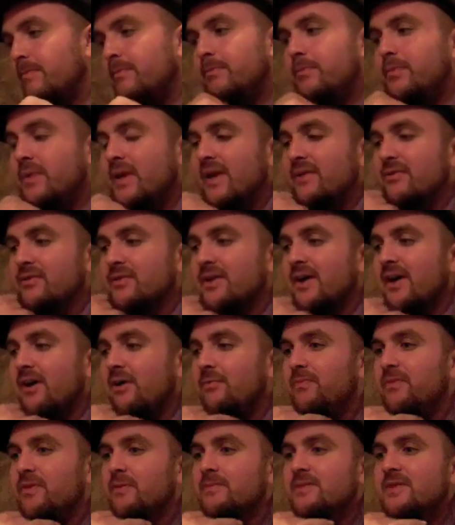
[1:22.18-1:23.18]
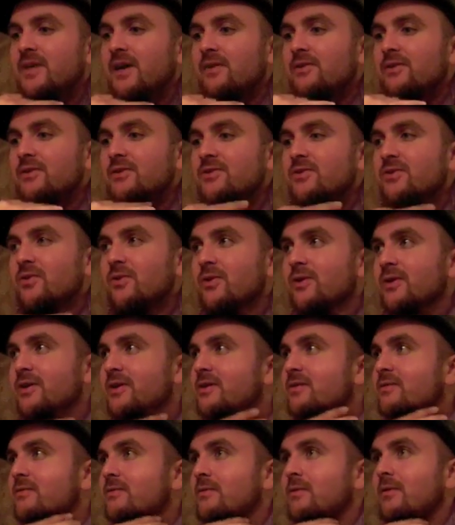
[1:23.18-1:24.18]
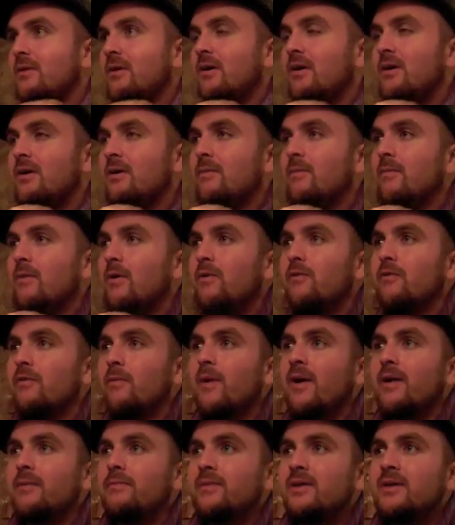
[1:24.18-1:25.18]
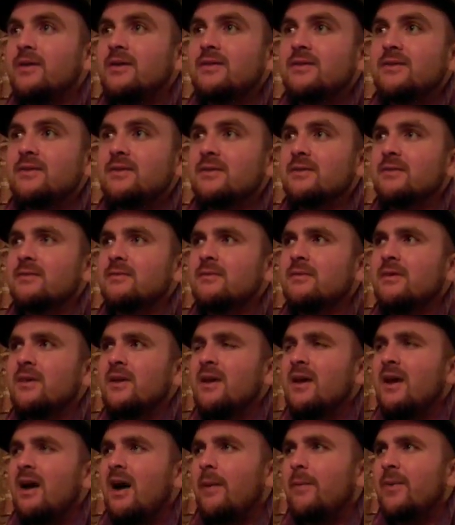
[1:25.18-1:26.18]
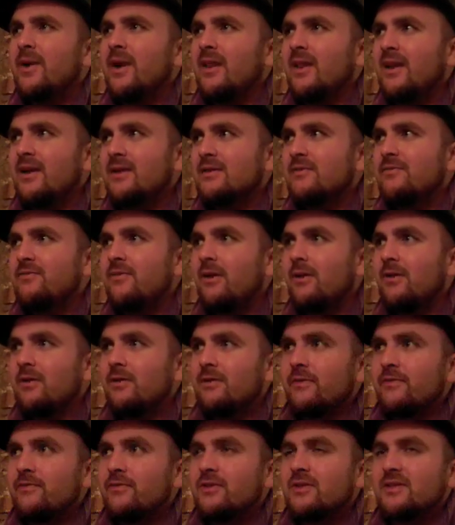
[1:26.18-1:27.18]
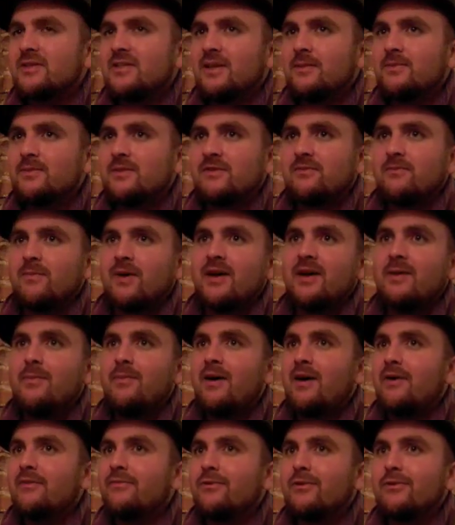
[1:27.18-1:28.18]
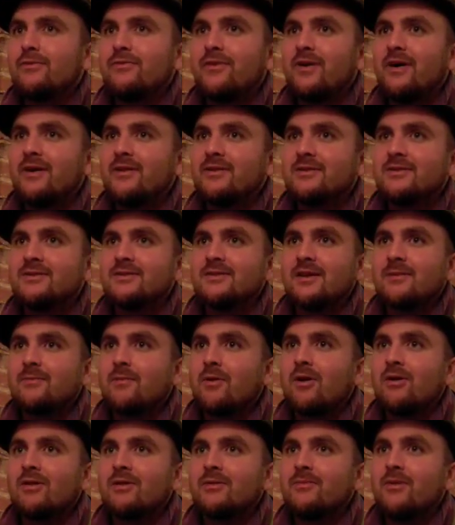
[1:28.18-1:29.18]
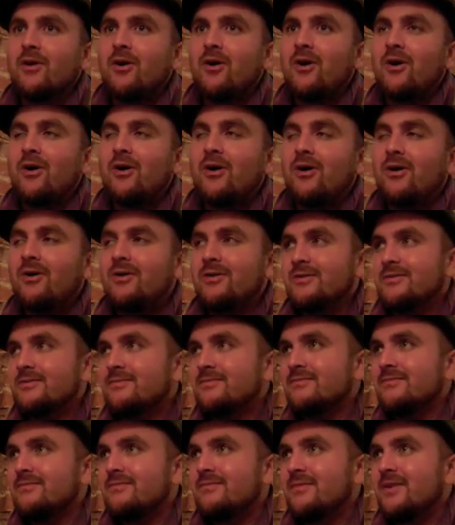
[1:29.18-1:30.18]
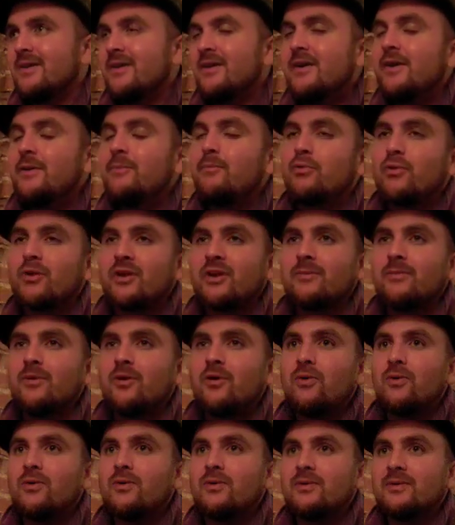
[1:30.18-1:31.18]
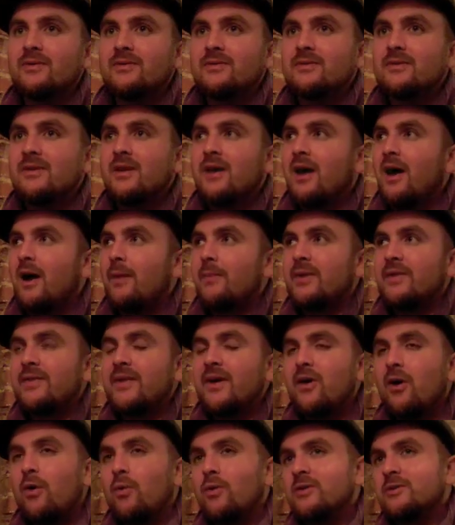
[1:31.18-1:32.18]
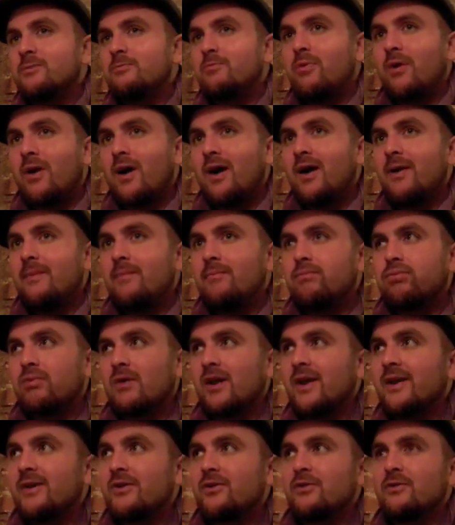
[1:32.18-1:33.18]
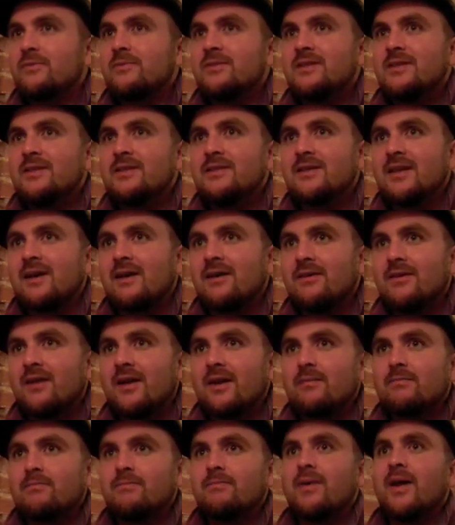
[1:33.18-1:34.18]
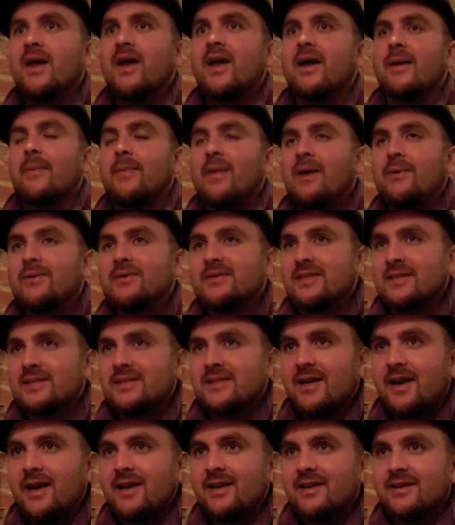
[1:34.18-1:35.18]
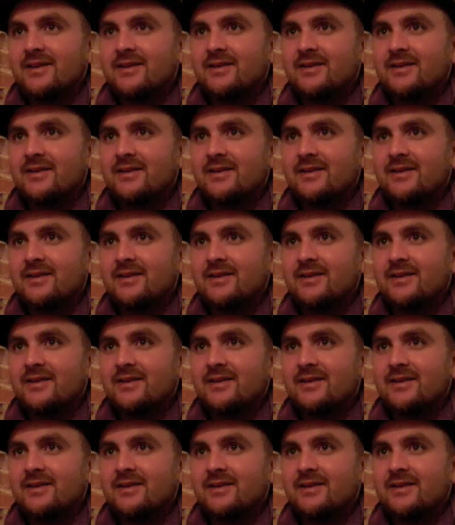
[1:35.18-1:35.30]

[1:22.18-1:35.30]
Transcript: be able to help them tell their story over my beats. And, I mean, I like to follow the footsteps of my hip hop forefathers like Marley Marl, Primo. I mean, they always brought brand new MCs out. Like, bam, that was exciting.